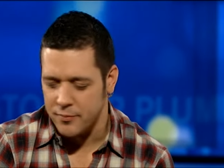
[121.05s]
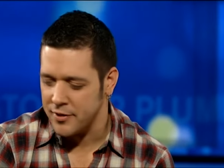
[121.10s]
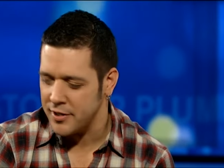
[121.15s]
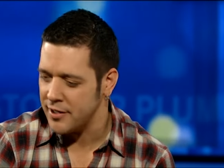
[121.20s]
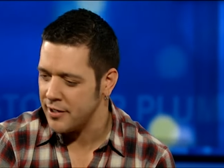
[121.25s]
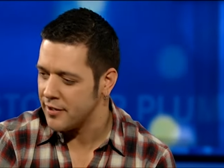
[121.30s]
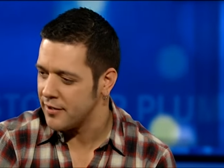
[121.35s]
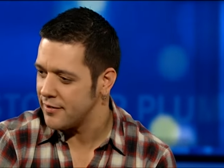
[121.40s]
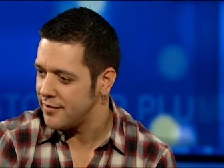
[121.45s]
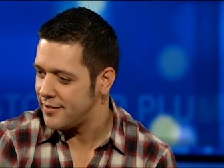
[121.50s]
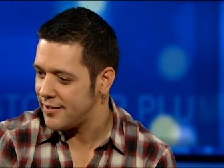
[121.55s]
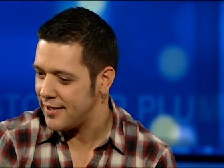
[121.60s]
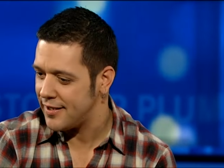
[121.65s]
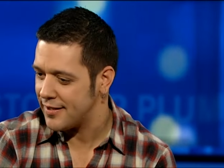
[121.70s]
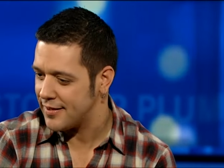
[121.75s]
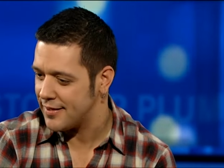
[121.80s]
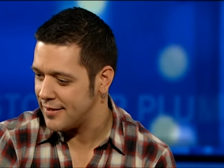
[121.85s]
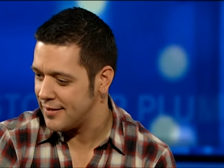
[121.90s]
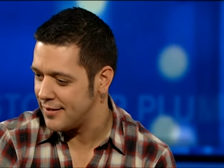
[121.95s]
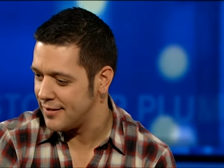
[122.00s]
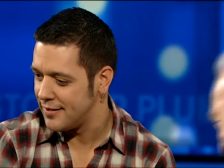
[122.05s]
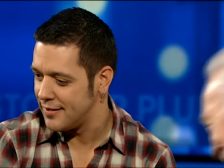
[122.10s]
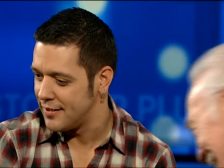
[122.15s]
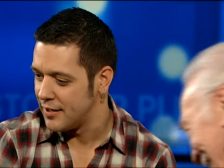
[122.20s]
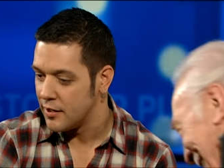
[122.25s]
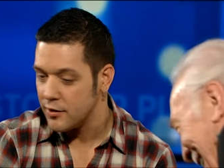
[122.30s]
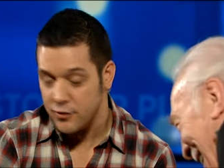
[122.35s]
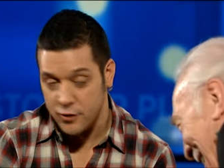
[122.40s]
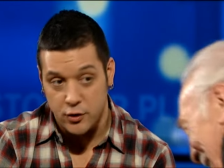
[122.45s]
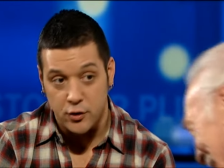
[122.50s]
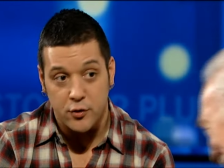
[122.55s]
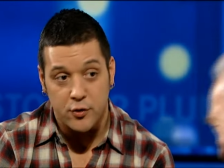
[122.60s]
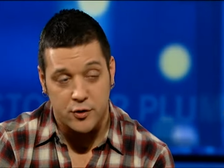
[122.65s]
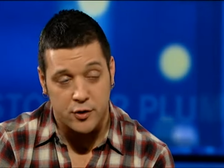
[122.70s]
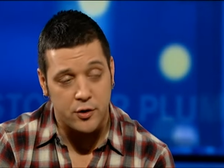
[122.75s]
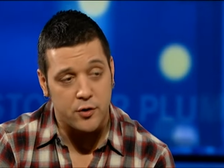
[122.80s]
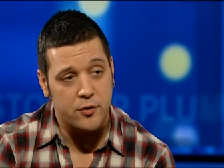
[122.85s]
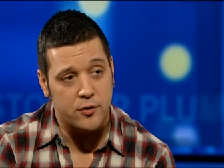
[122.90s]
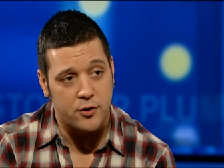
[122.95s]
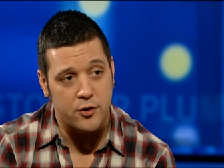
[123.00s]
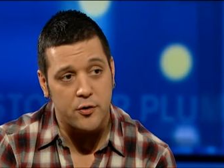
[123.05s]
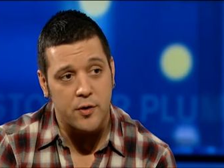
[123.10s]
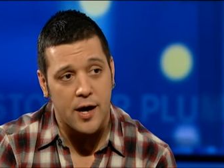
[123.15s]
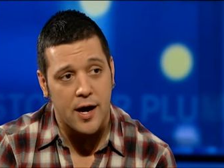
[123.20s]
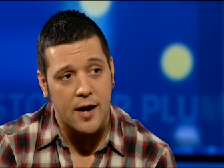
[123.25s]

near death. Yeah. Do you do you, do you